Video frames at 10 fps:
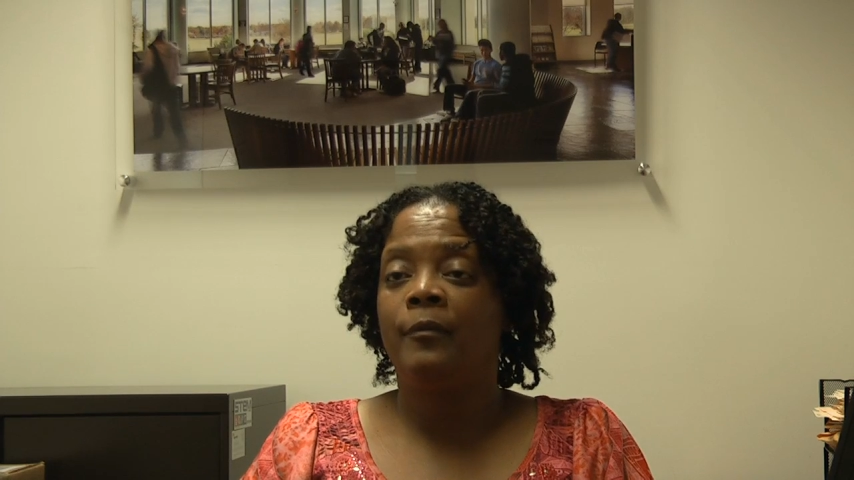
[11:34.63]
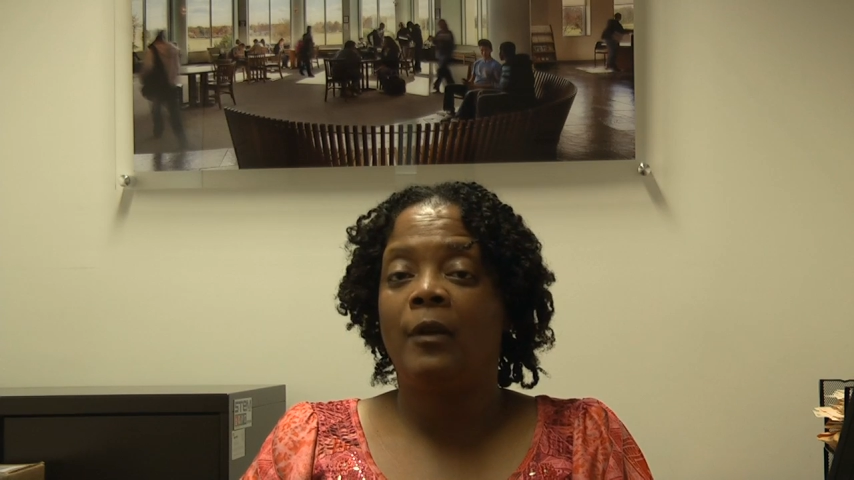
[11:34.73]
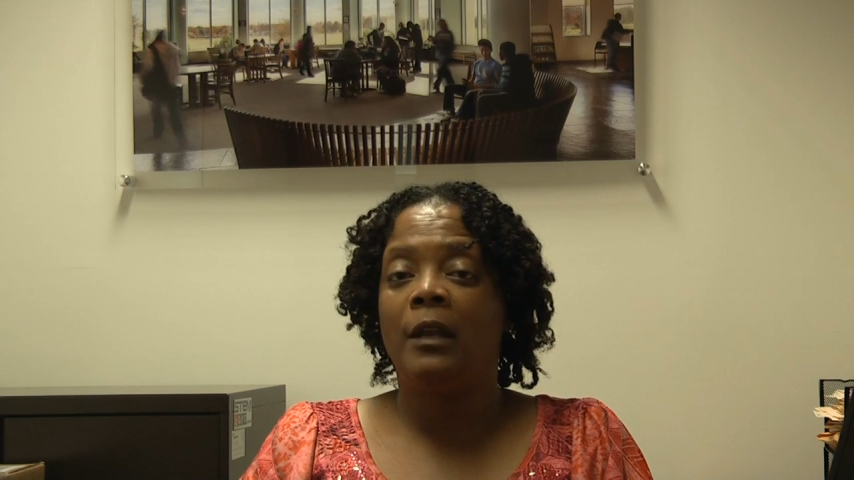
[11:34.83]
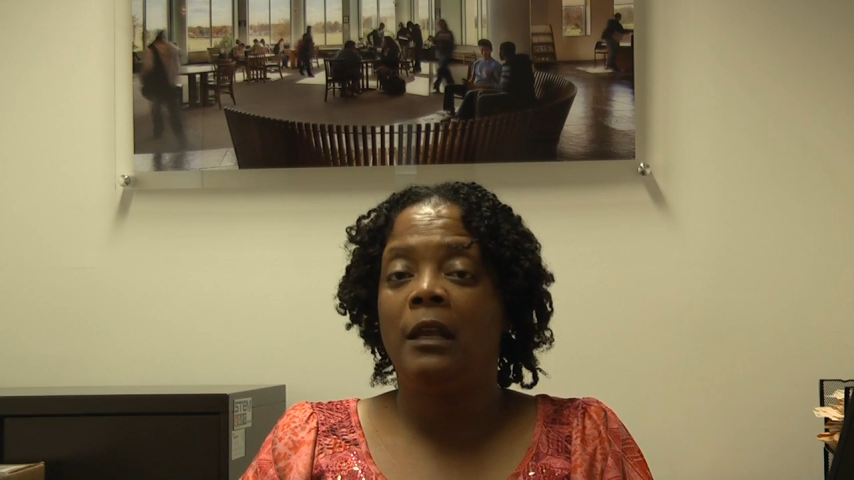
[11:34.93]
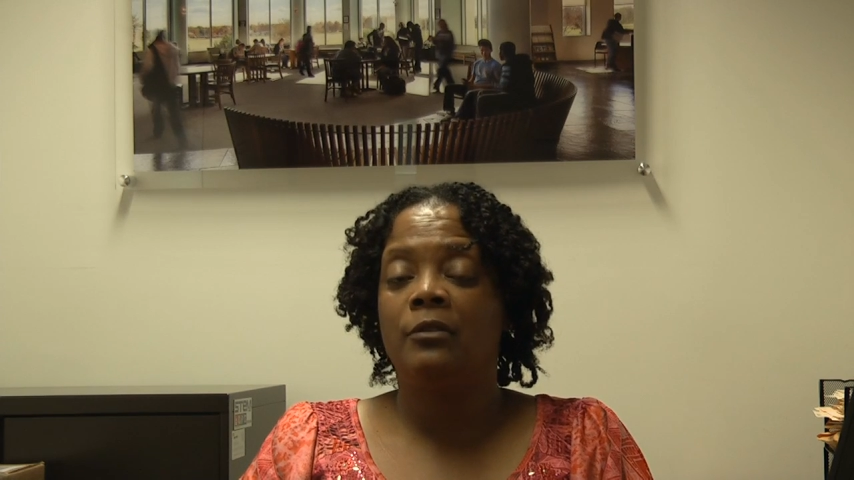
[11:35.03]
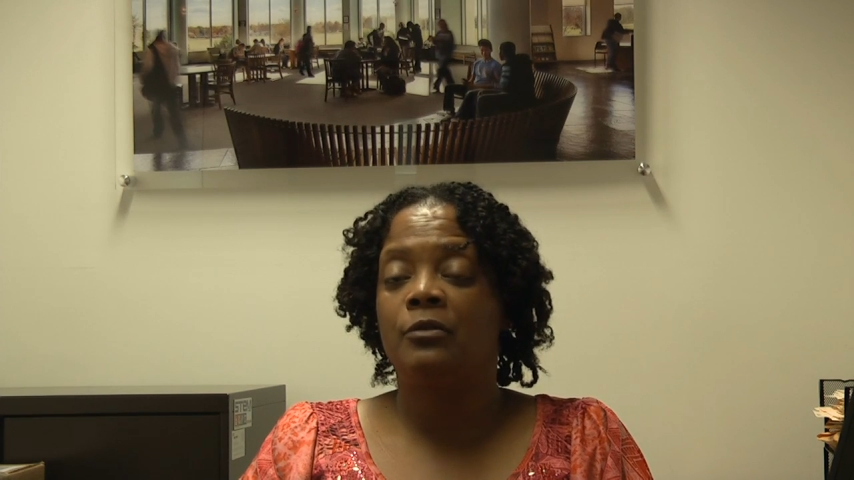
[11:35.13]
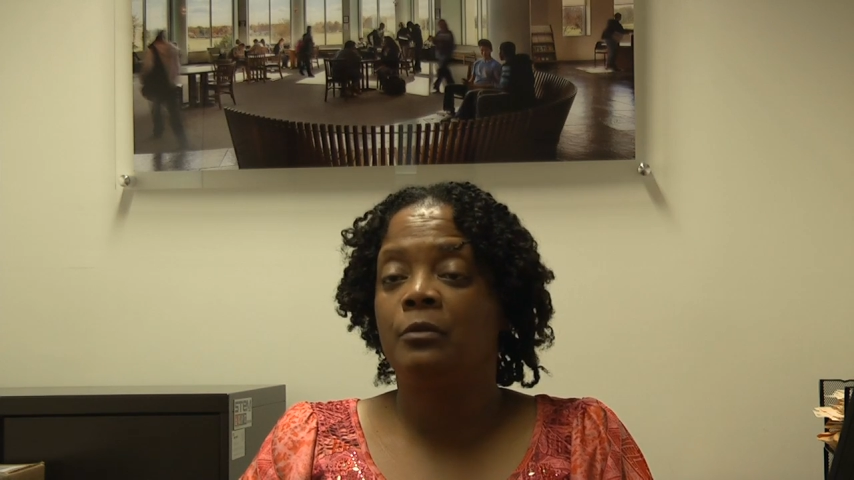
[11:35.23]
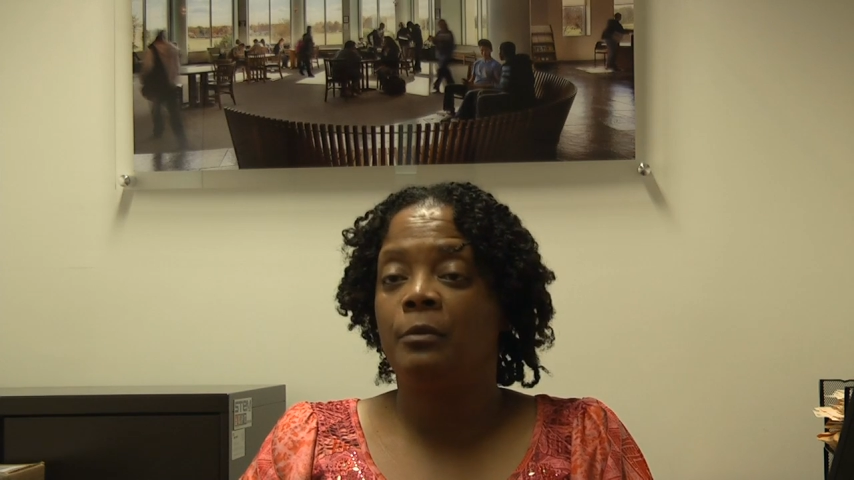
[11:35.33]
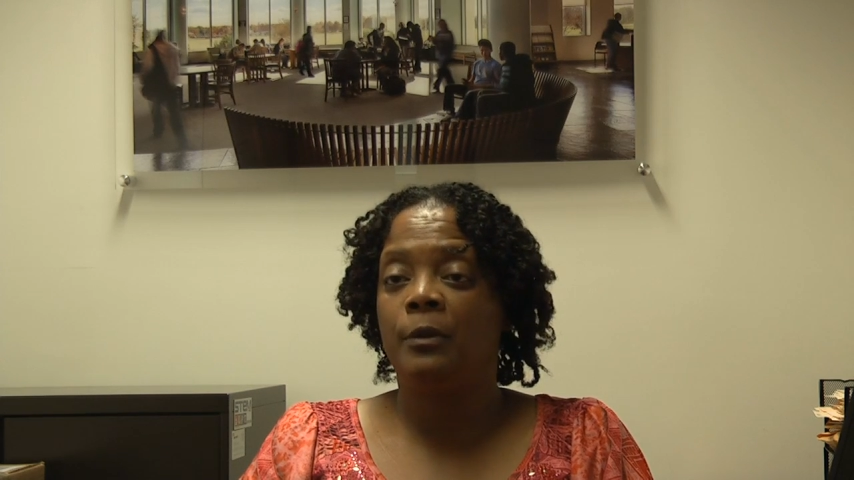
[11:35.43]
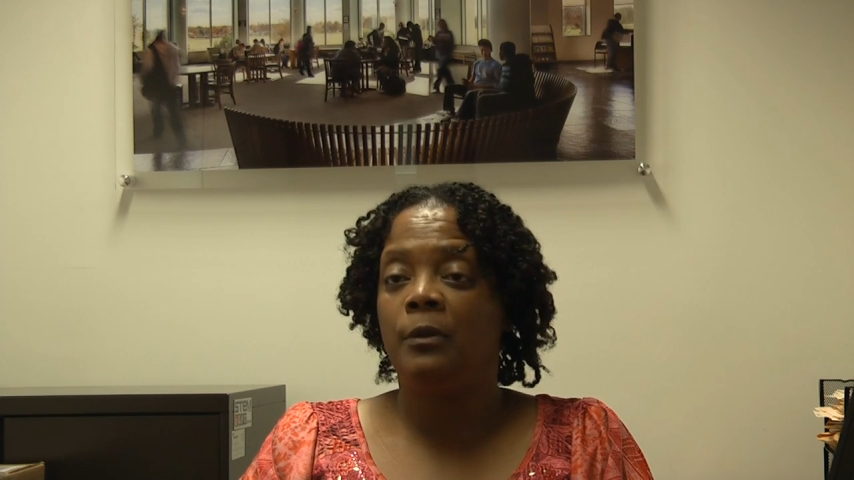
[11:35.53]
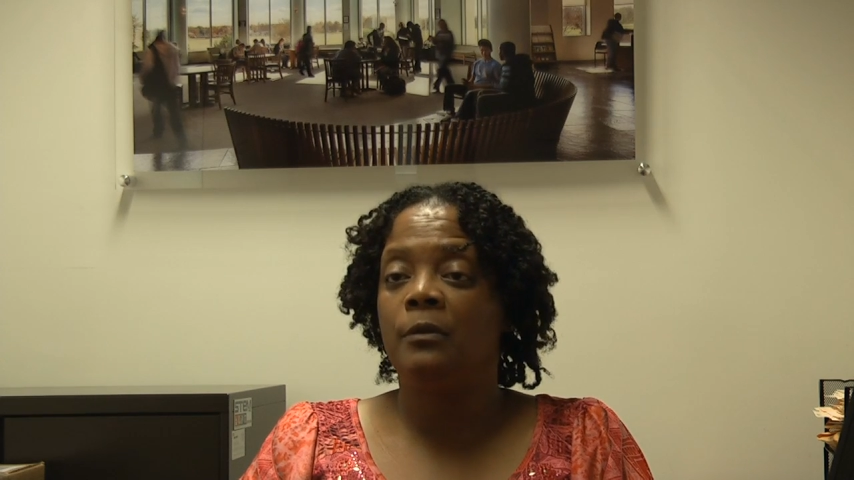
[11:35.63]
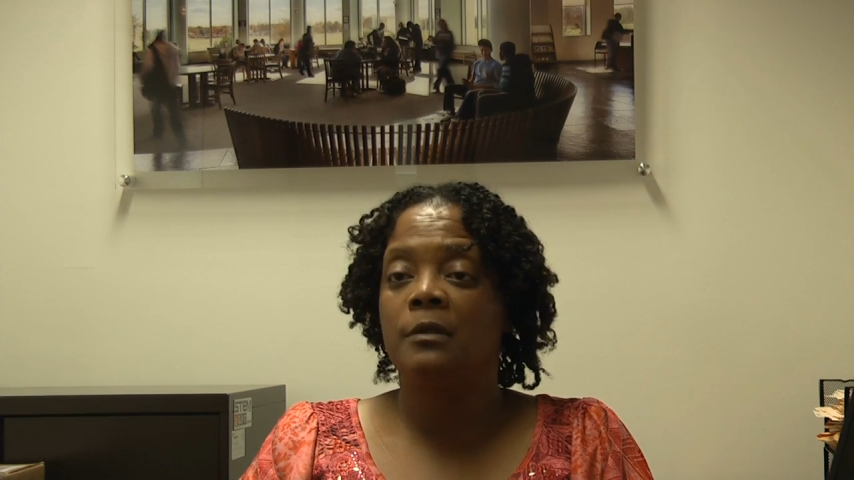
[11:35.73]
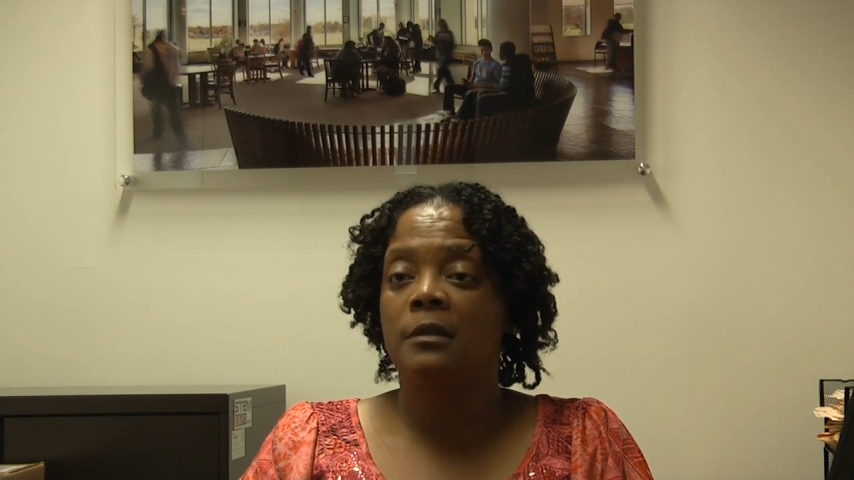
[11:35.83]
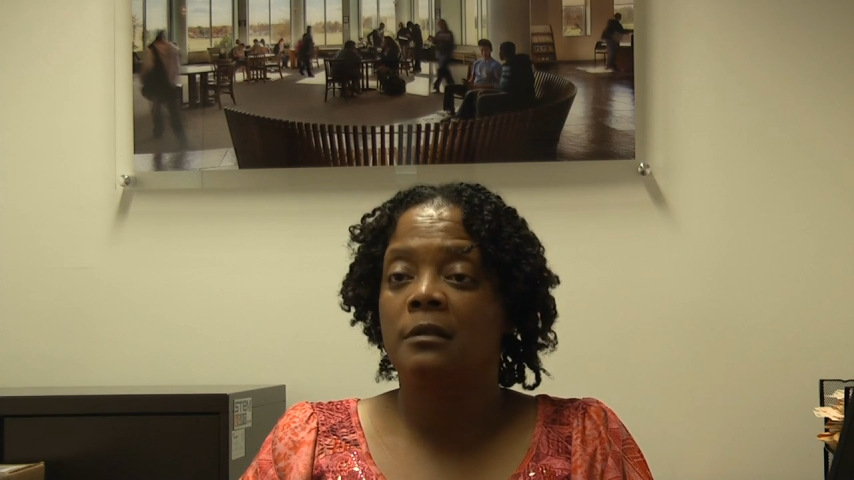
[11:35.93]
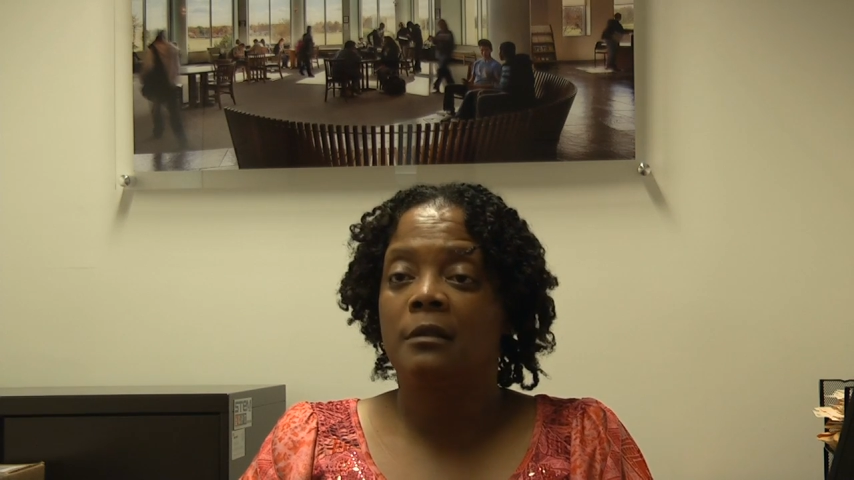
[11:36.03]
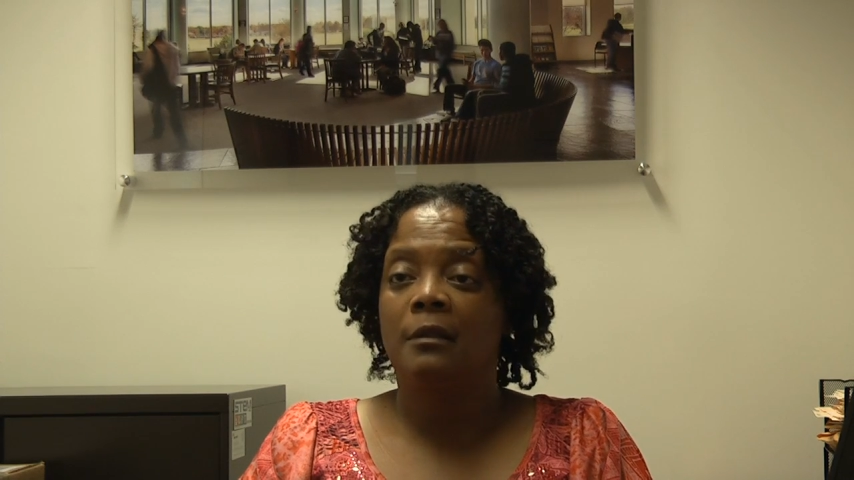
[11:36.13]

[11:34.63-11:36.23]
financial abuse.